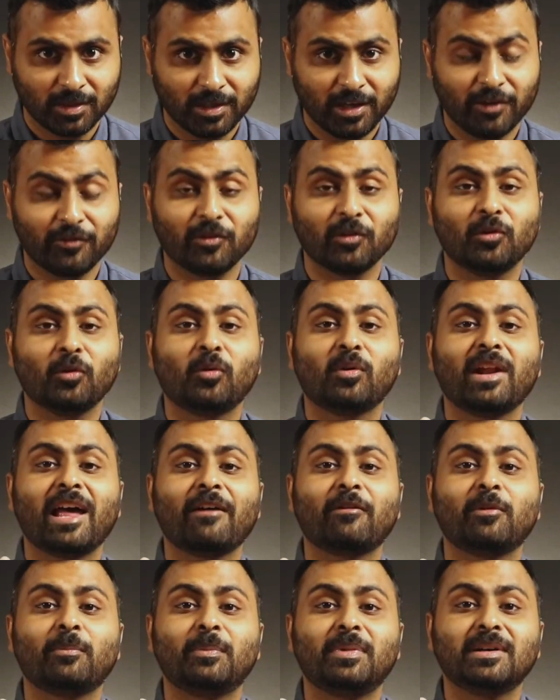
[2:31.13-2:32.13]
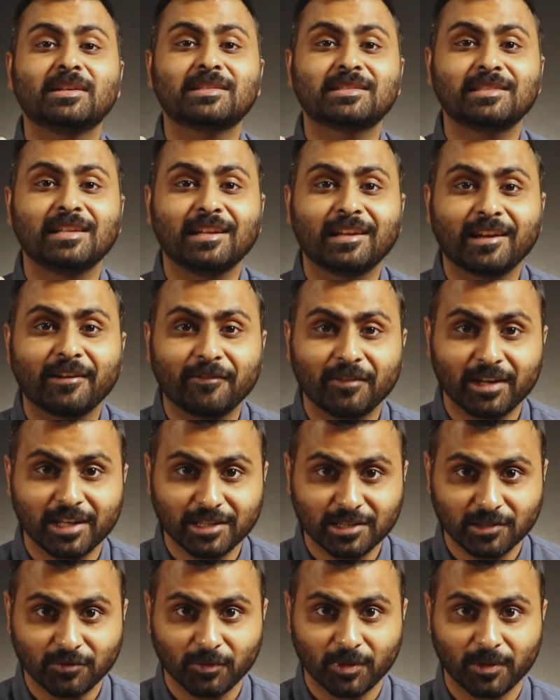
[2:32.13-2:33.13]
if you don't have a personal
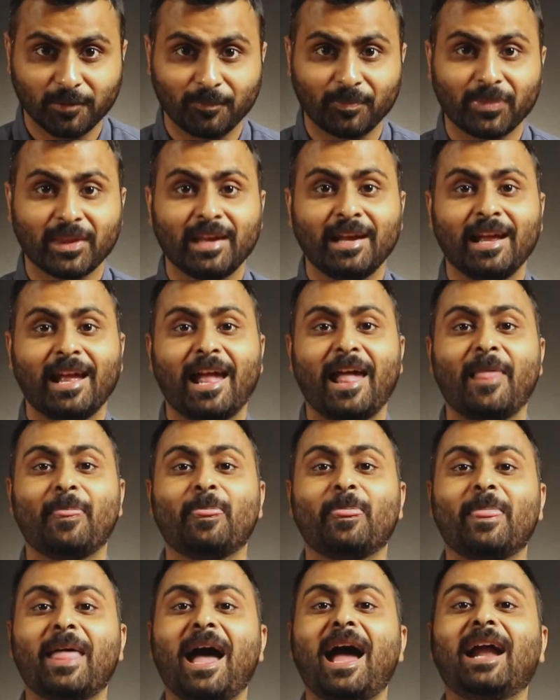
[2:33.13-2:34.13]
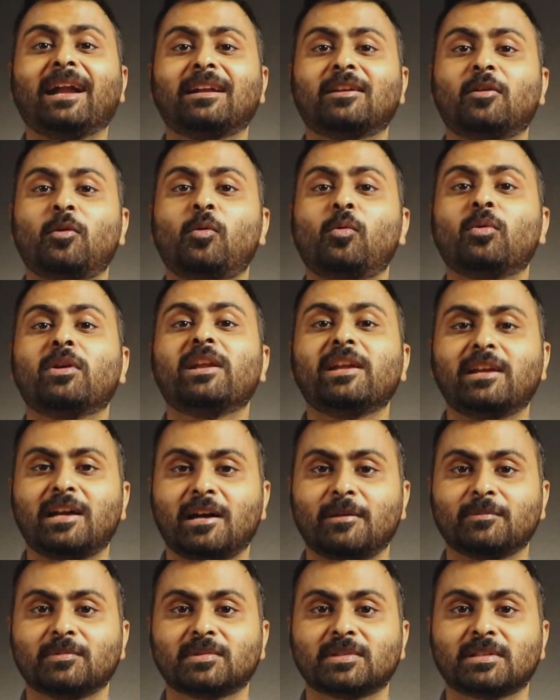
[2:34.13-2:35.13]
revelation with Him. And that only
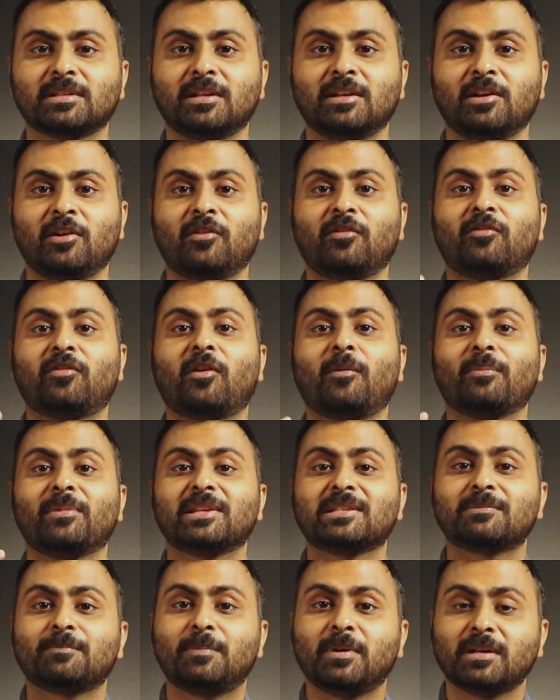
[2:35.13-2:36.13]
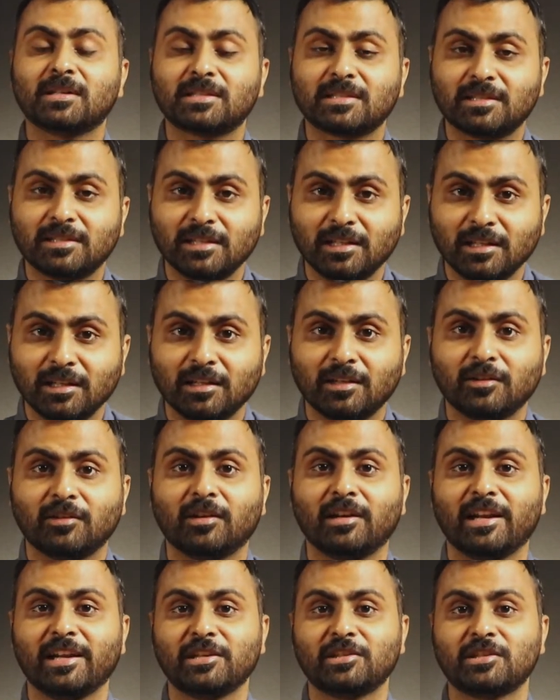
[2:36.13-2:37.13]
comes from this personal
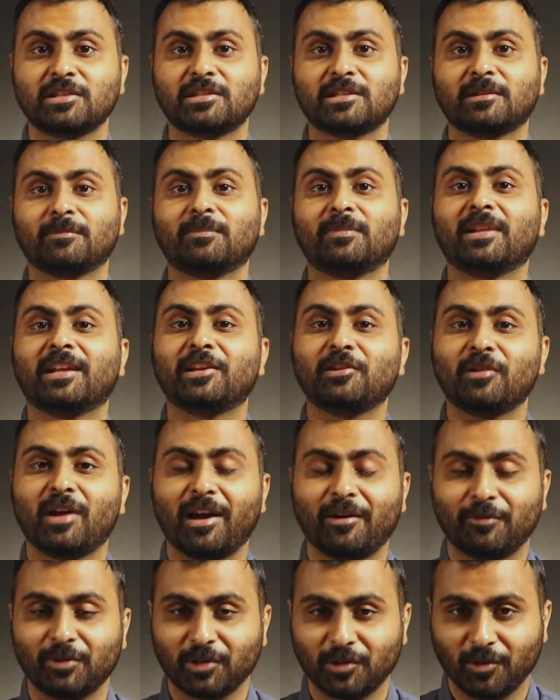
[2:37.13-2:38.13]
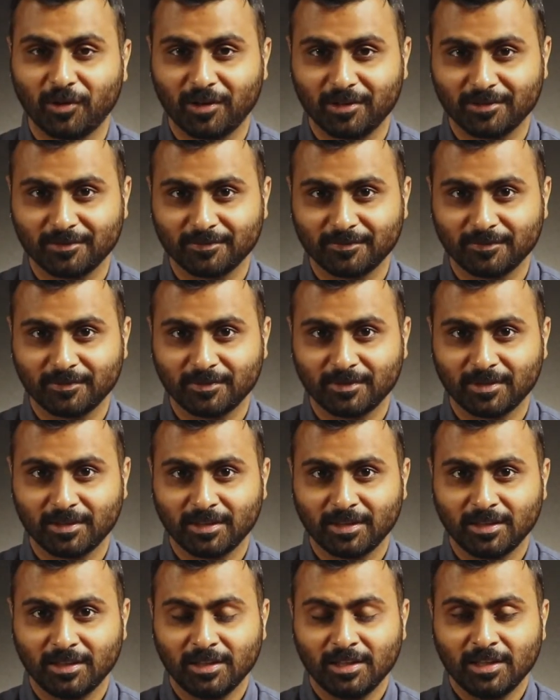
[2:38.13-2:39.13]
relationship that you have with God.
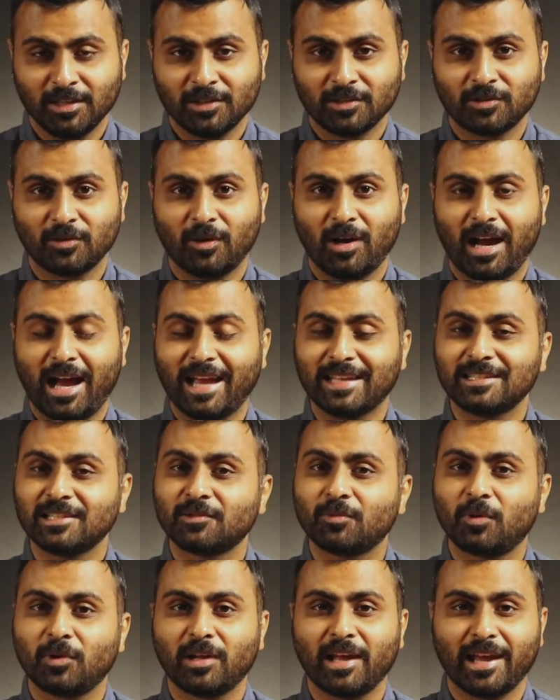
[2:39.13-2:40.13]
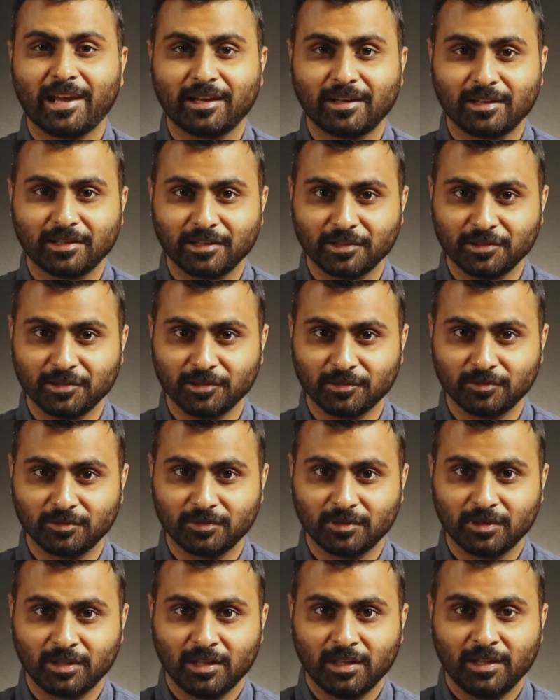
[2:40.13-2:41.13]
So I just want to encourage you
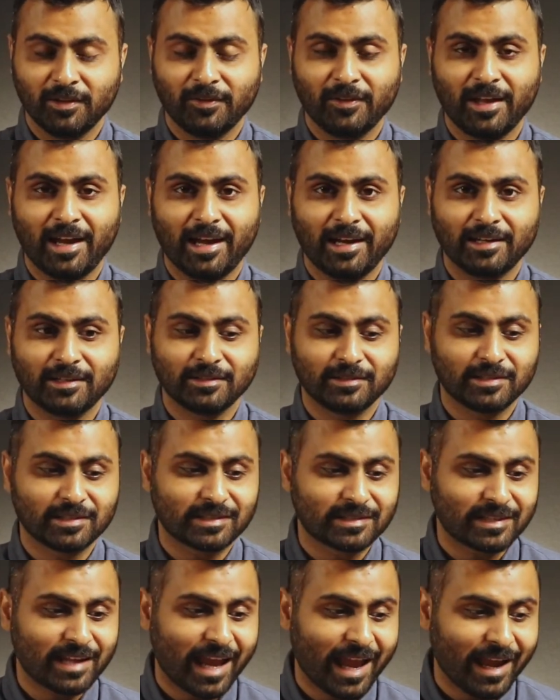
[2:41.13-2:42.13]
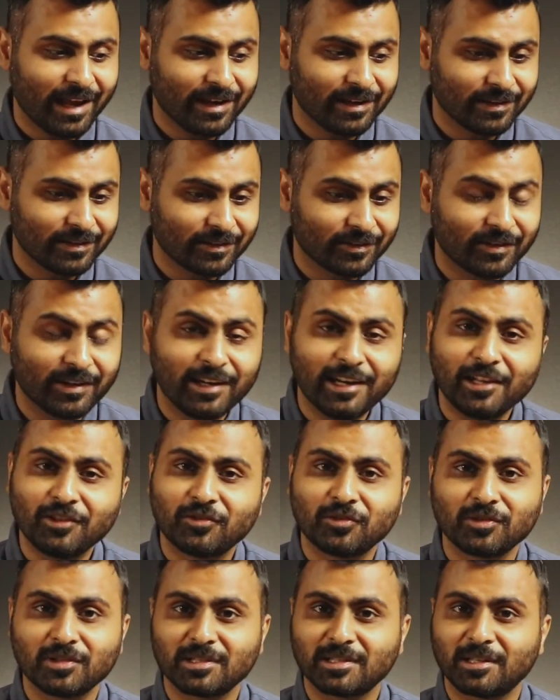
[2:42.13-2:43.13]
that just reading
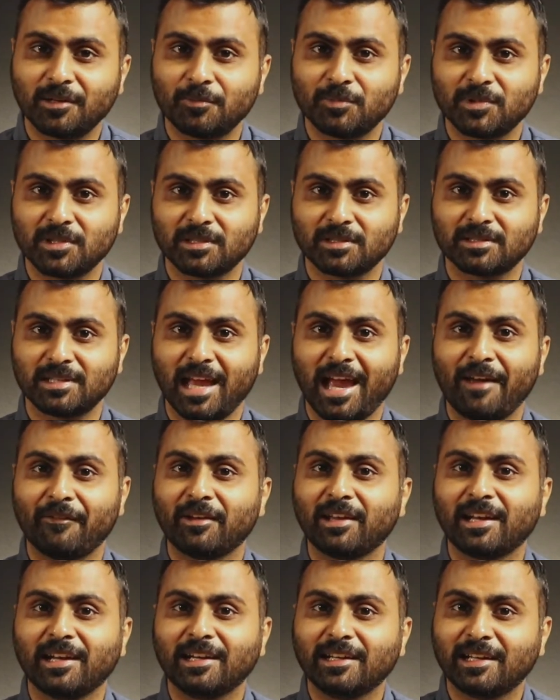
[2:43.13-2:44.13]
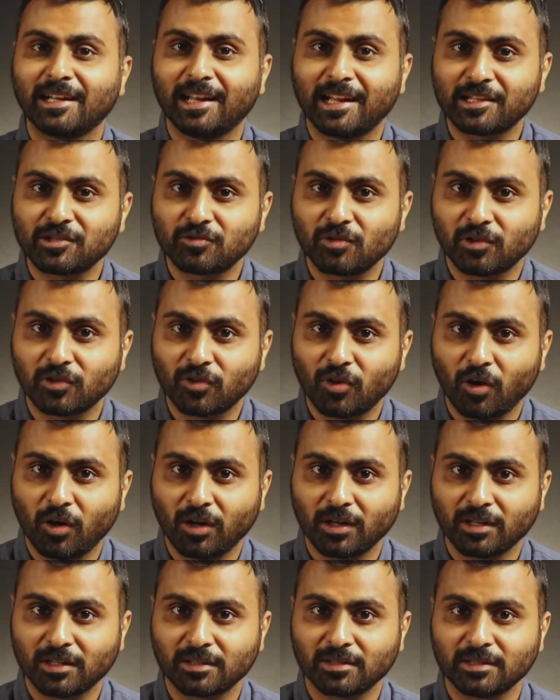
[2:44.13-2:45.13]
through the scriptures, having an intellectual
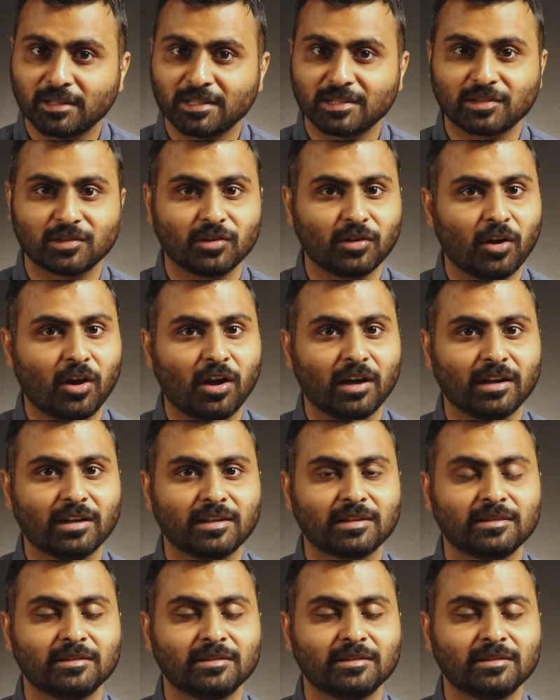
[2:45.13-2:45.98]
thought is not